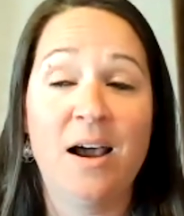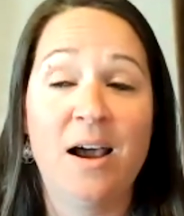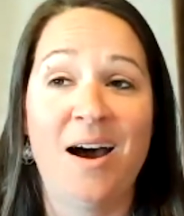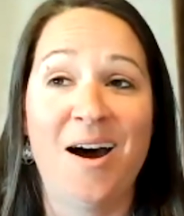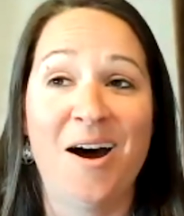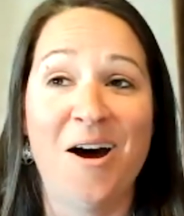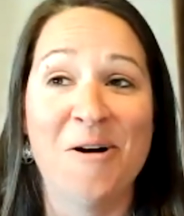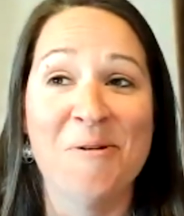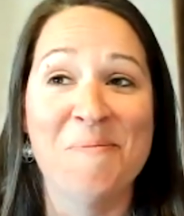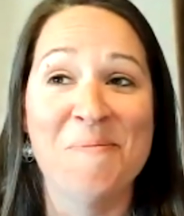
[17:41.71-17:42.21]

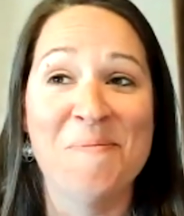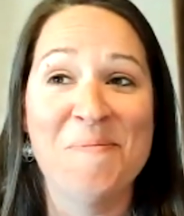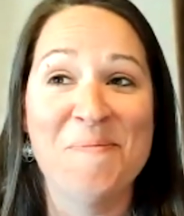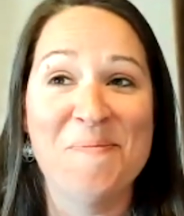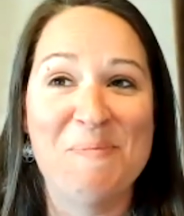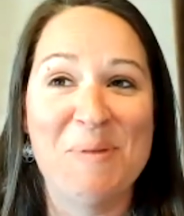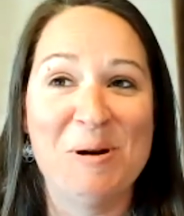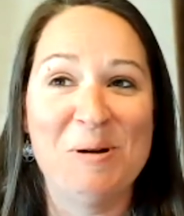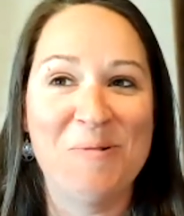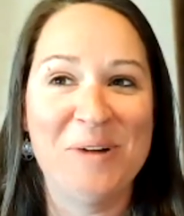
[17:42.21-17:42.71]

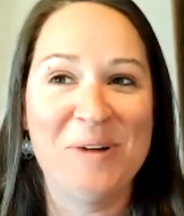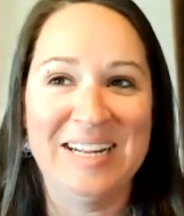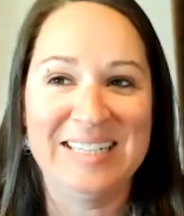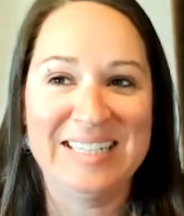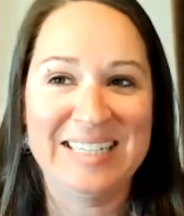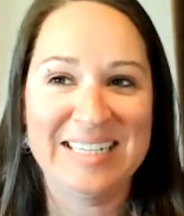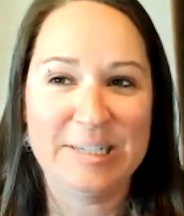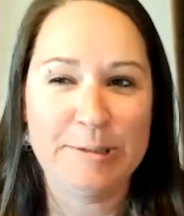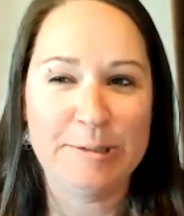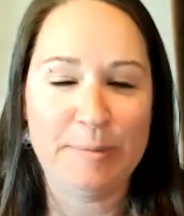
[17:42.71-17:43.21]
but when
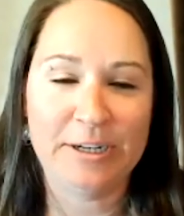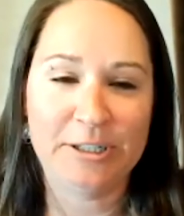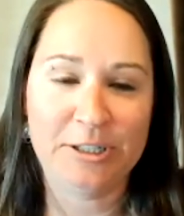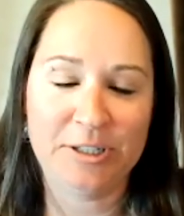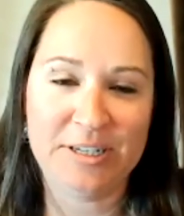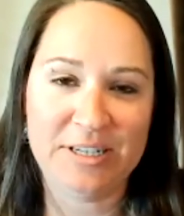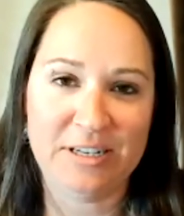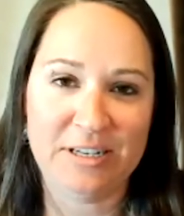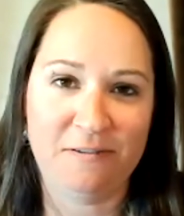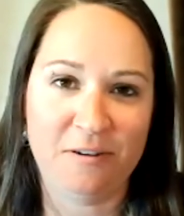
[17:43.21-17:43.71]
it's
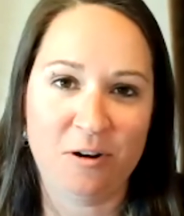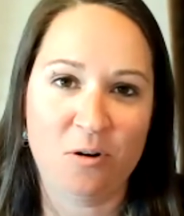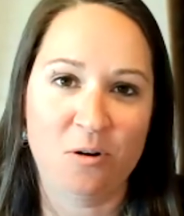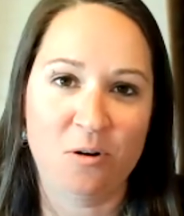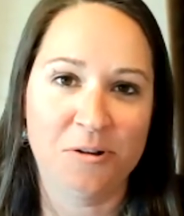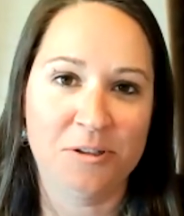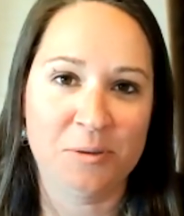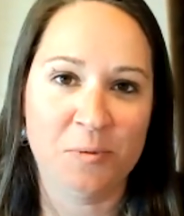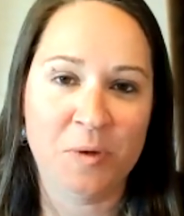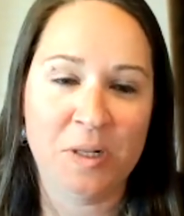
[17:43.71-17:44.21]
especially
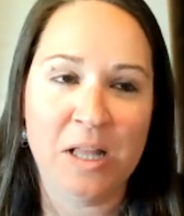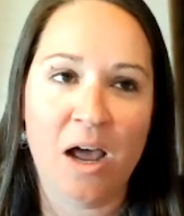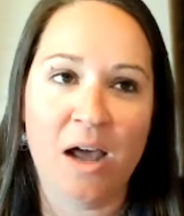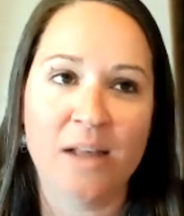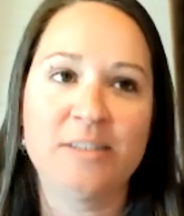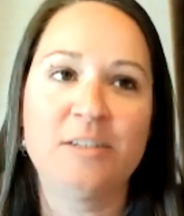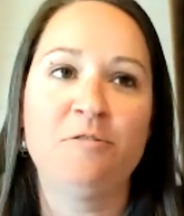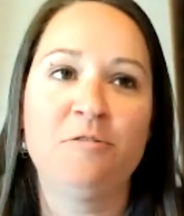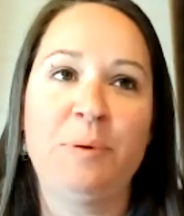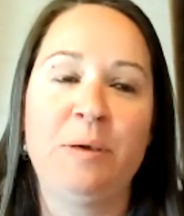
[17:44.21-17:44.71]
difficult and when
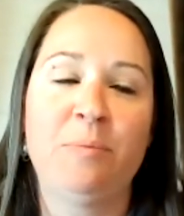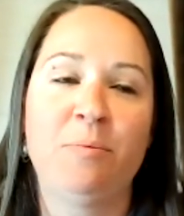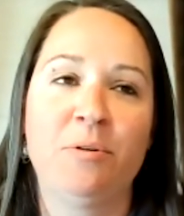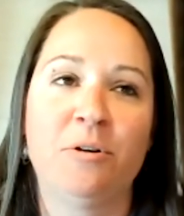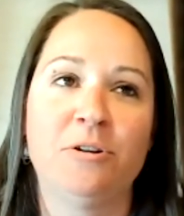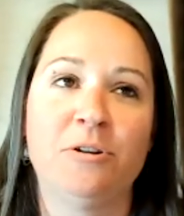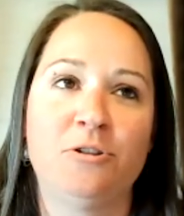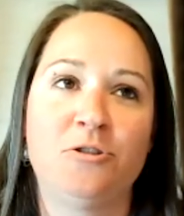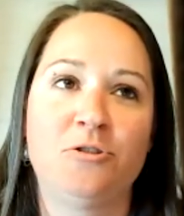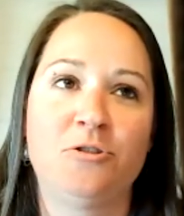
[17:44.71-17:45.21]
lots of people
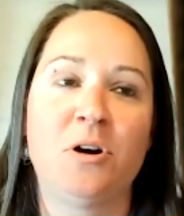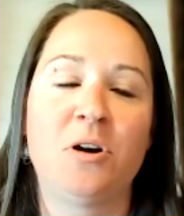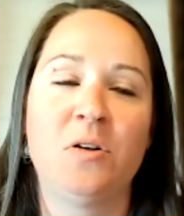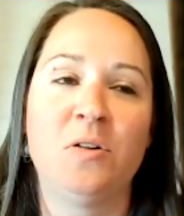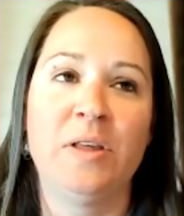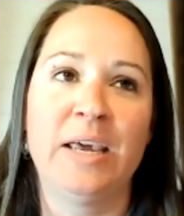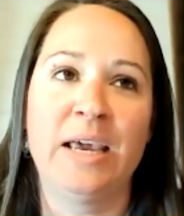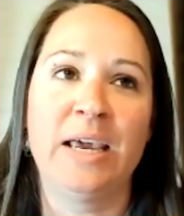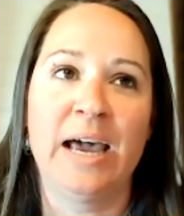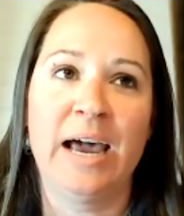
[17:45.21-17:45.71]
are
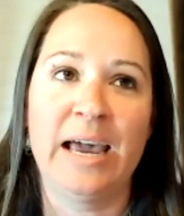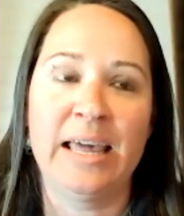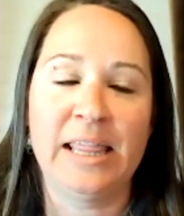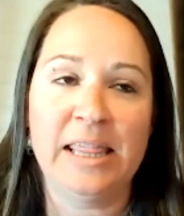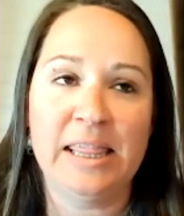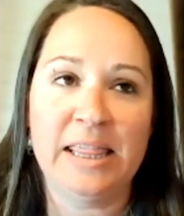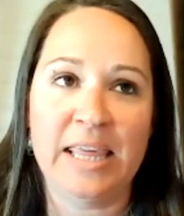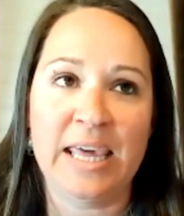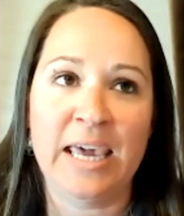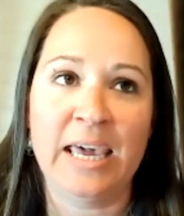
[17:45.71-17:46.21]
struggling, I
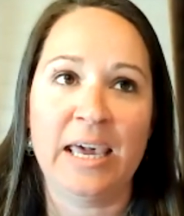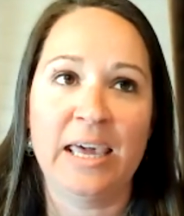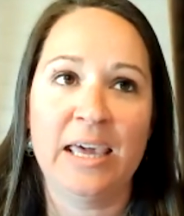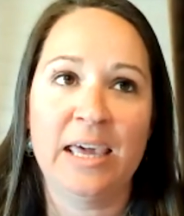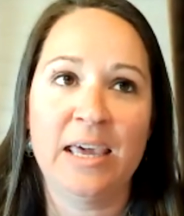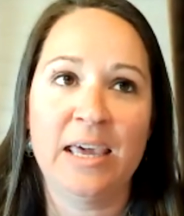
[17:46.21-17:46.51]
think